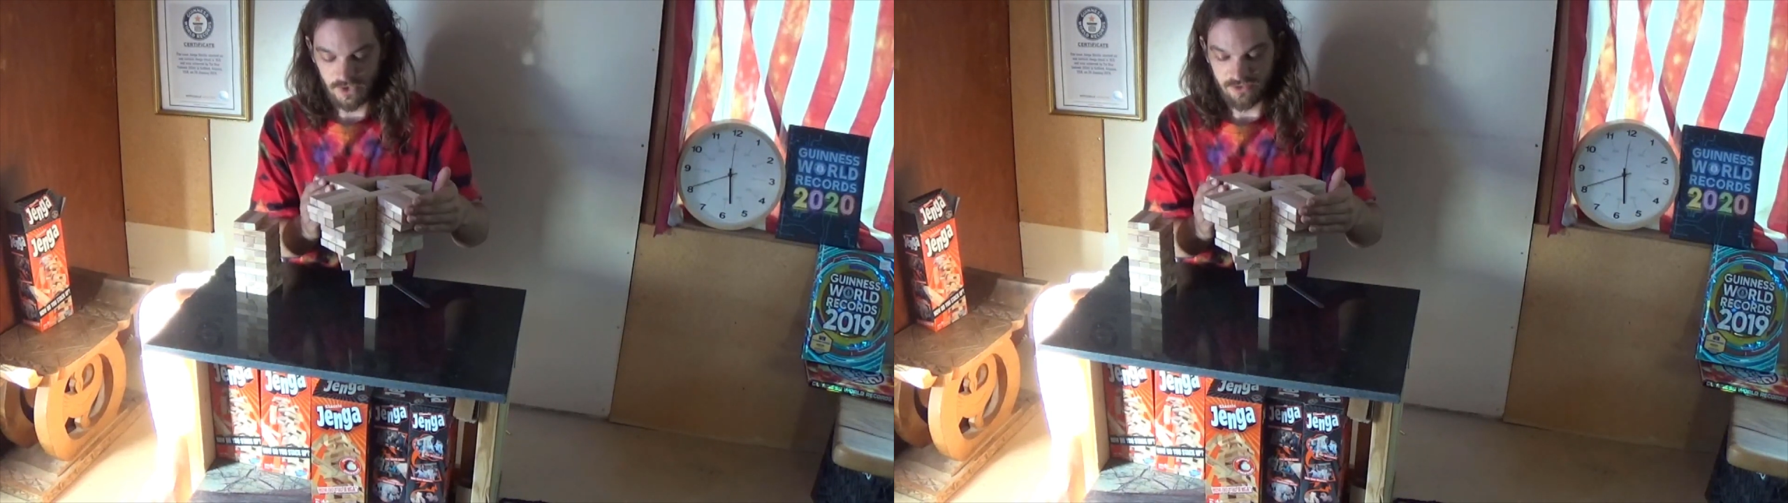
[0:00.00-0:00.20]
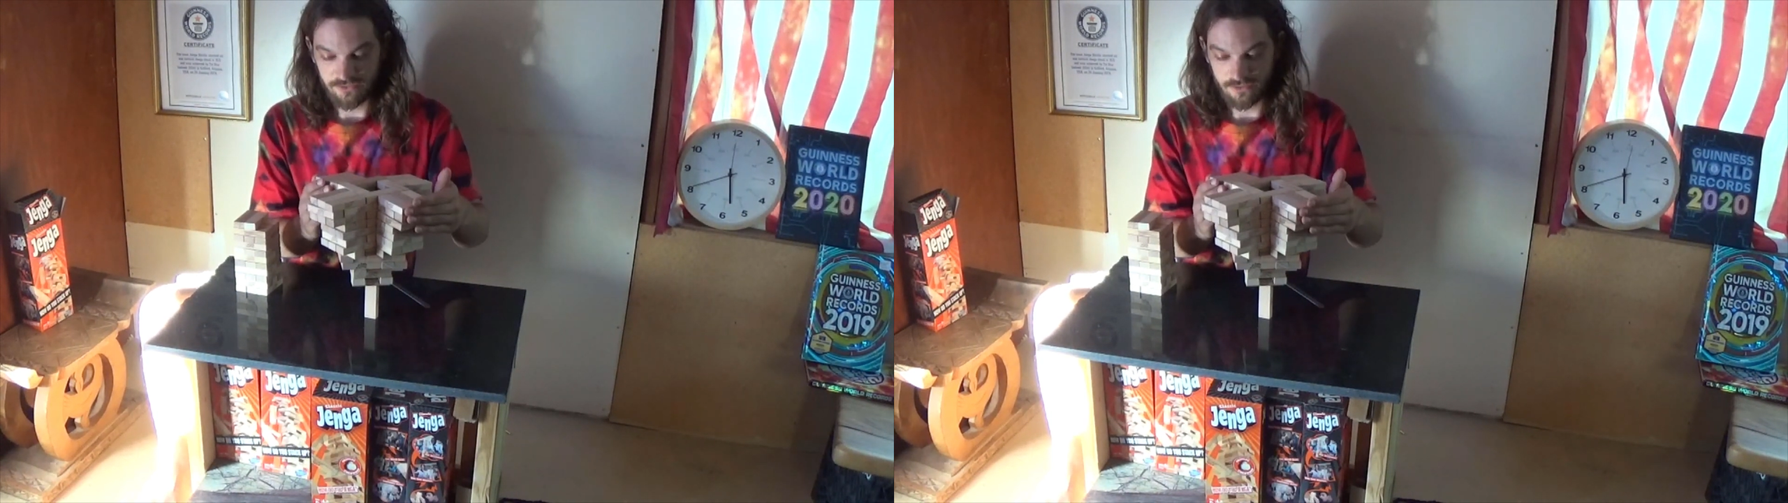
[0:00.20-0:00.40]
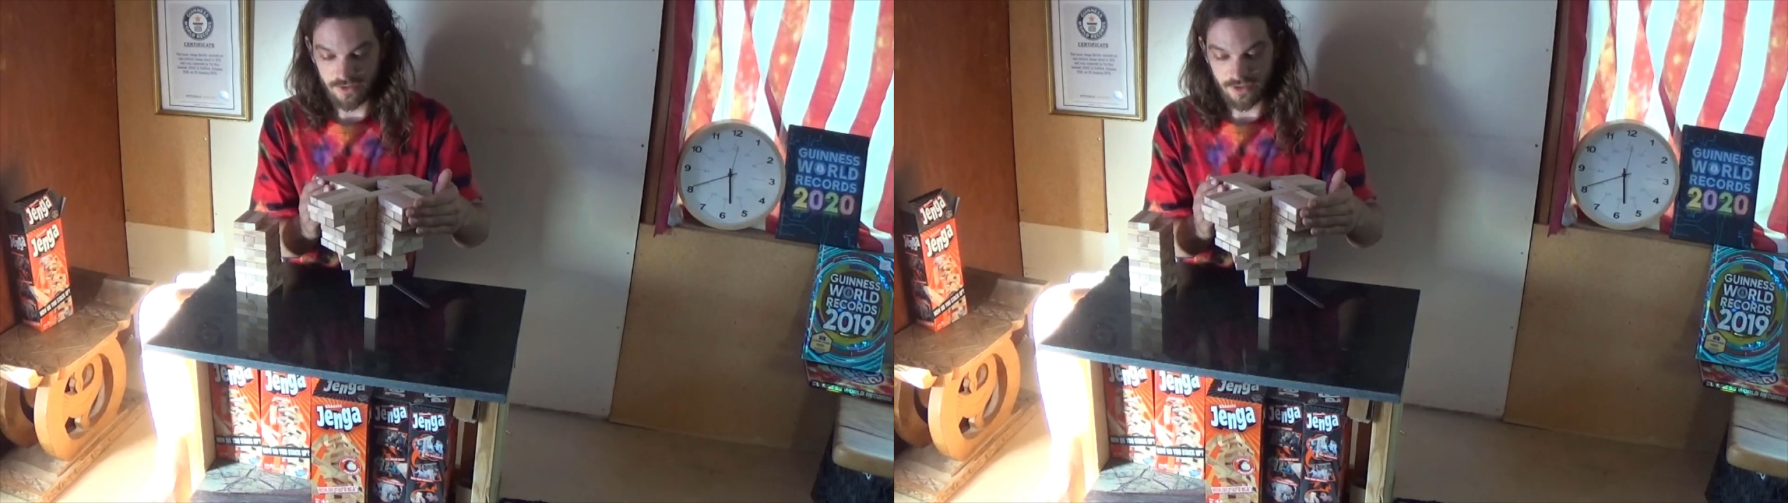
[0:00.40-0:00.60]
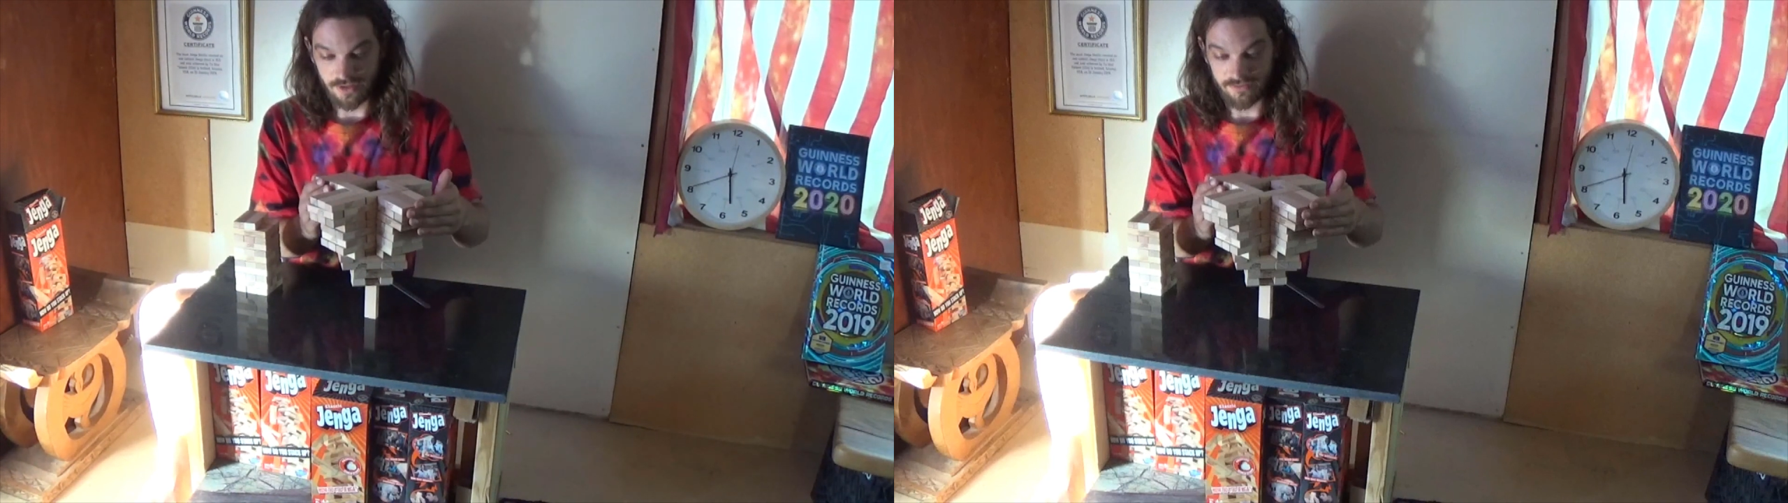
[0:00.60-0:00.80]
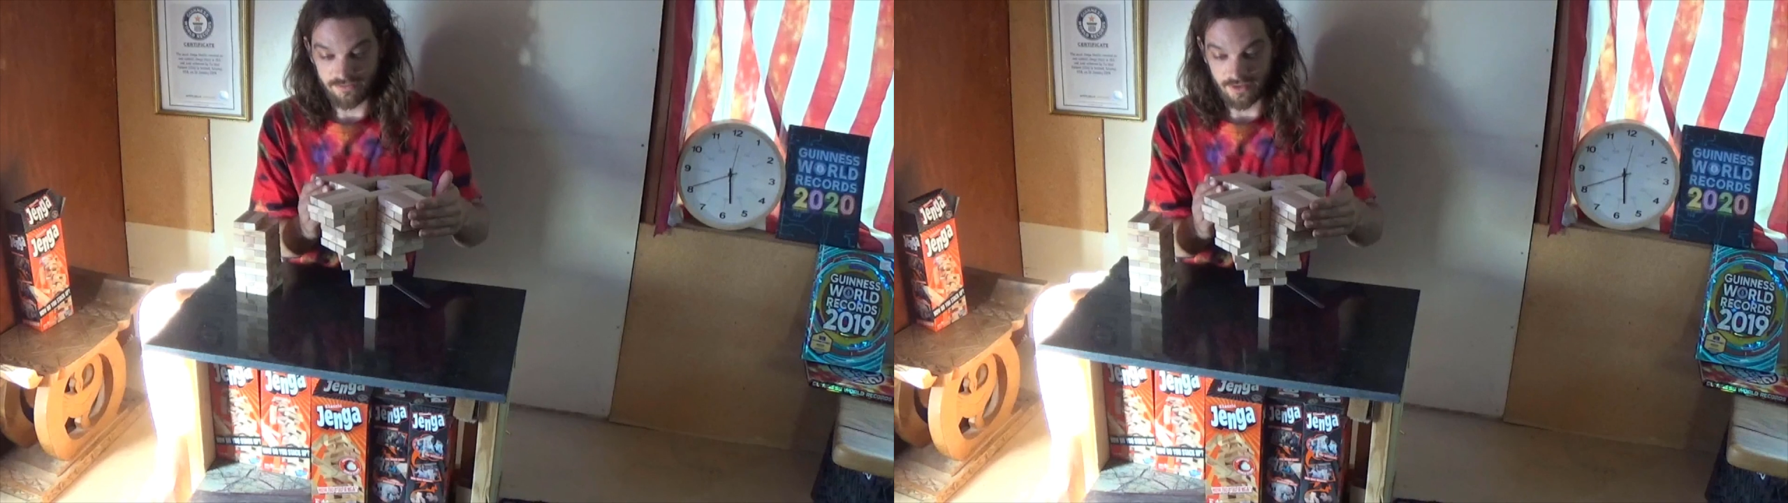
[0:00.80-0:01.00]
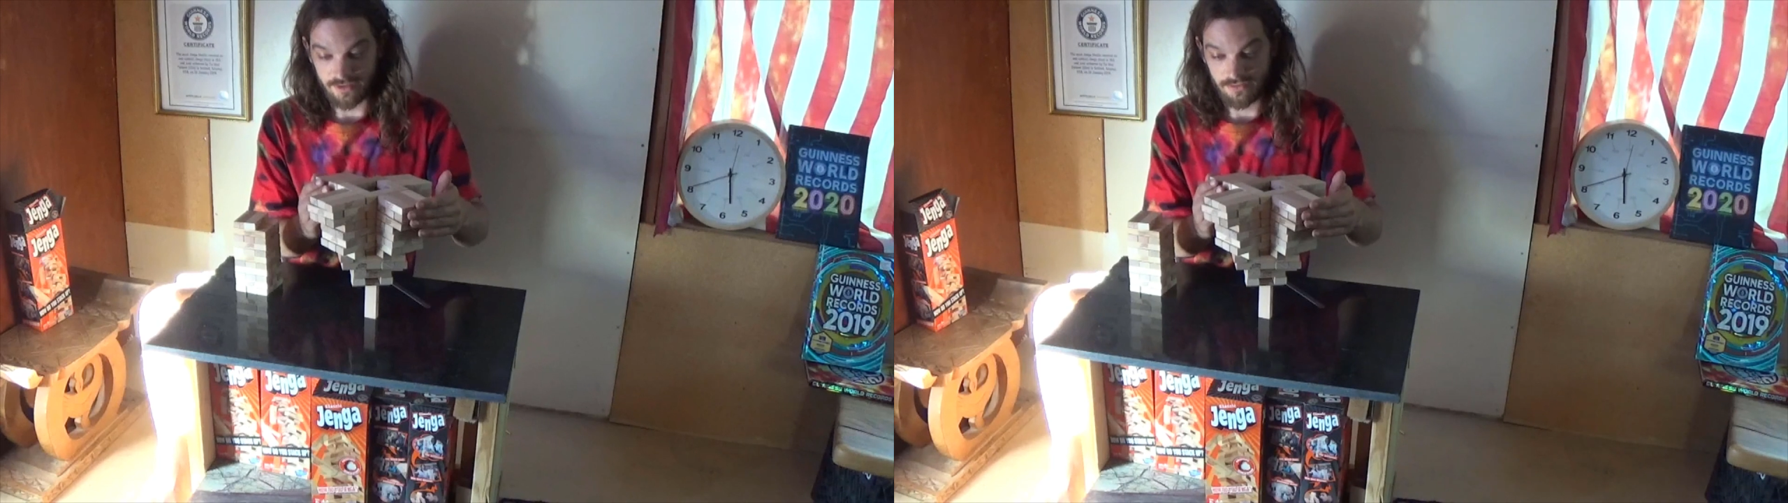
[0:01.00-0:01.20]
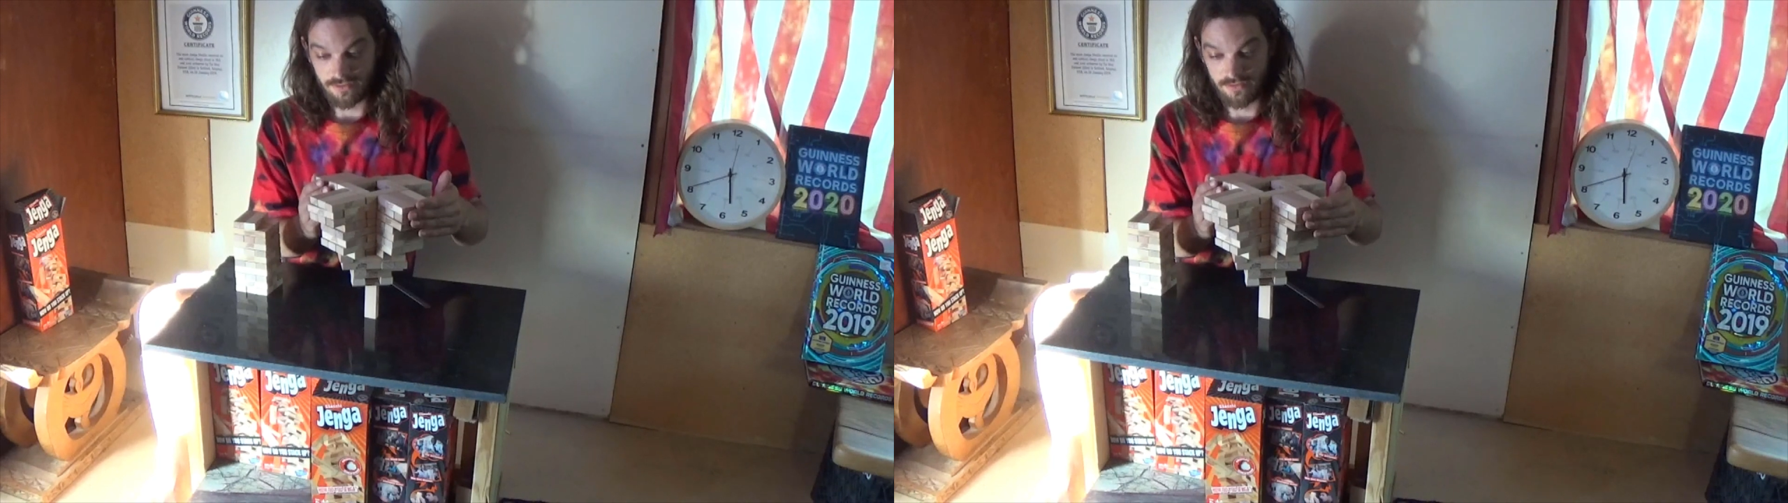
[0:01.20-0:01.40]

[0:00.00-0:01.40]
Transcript: So like I said,